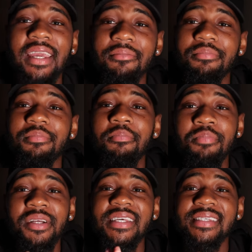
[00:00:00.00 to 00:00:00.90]
even
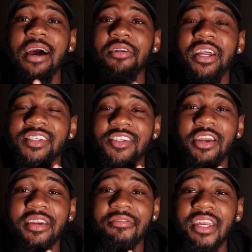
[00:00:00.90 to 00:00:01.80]
put this out there at the
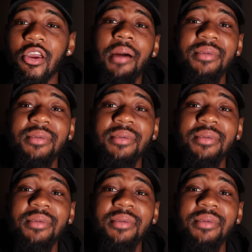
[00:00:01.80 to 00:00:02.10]
start of the video.